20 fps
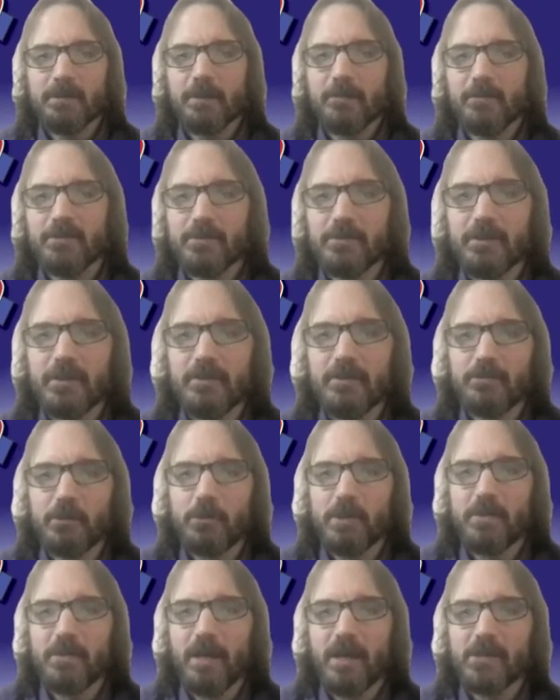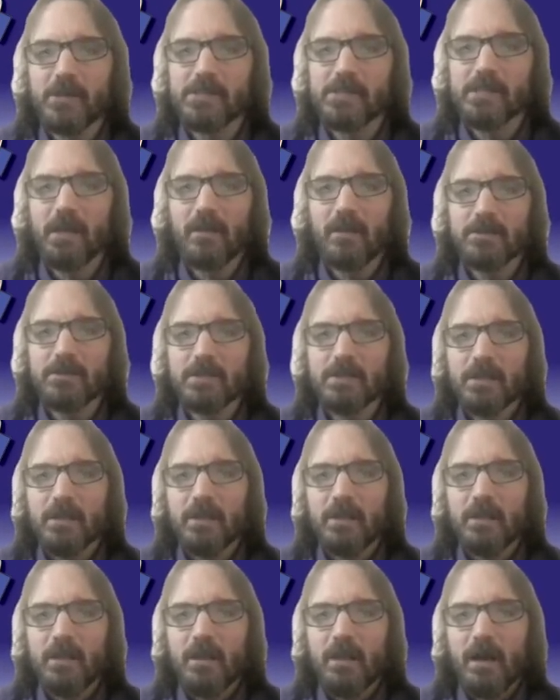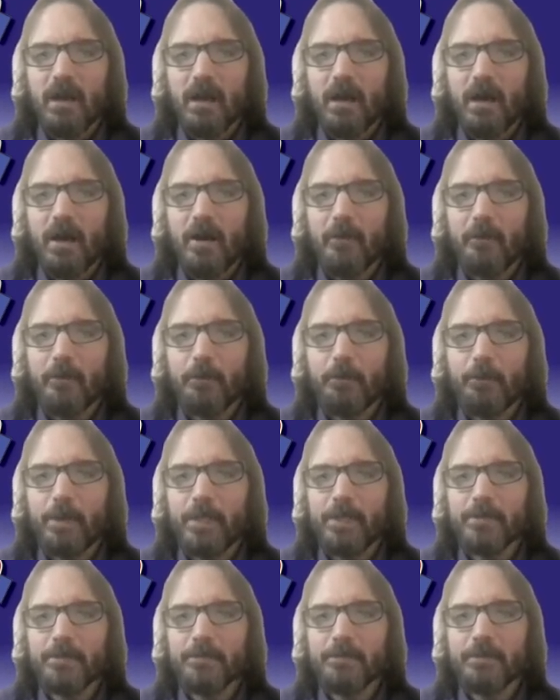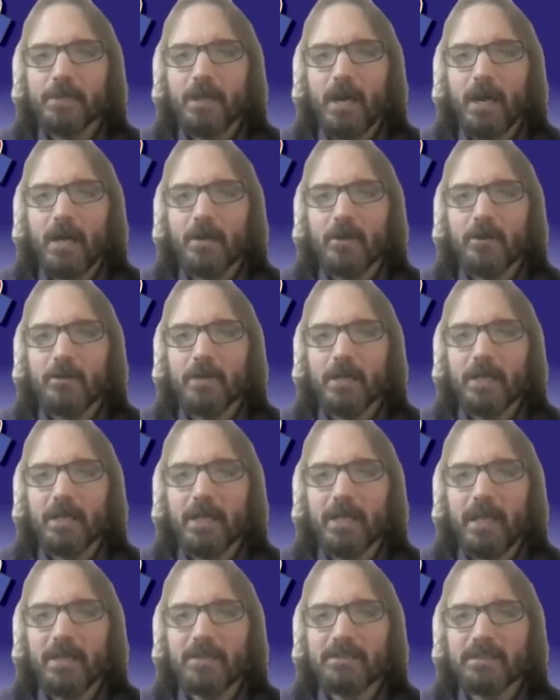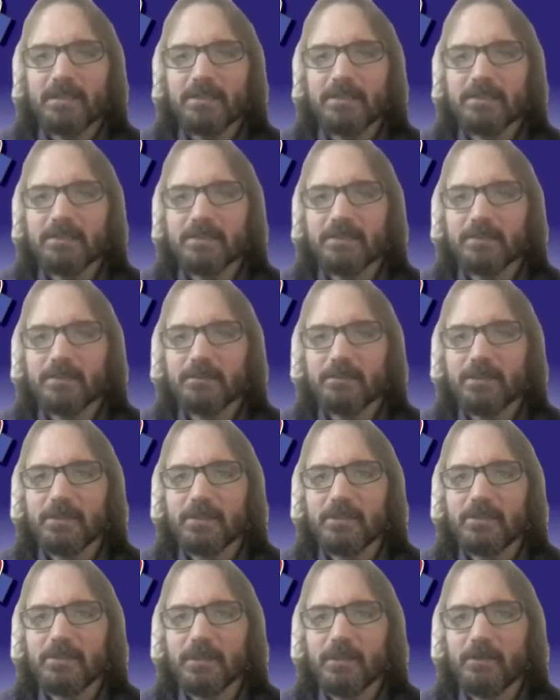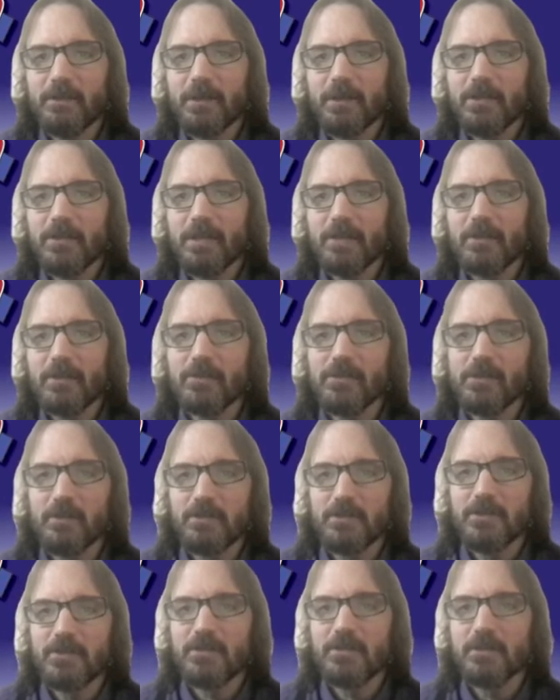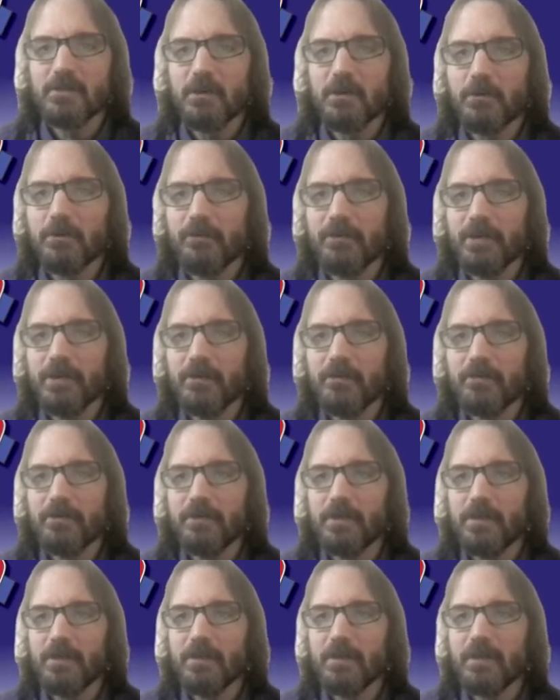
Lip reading: I'm assuming that's $40,000. We do not own any assets and subcontract all services to the local VFD.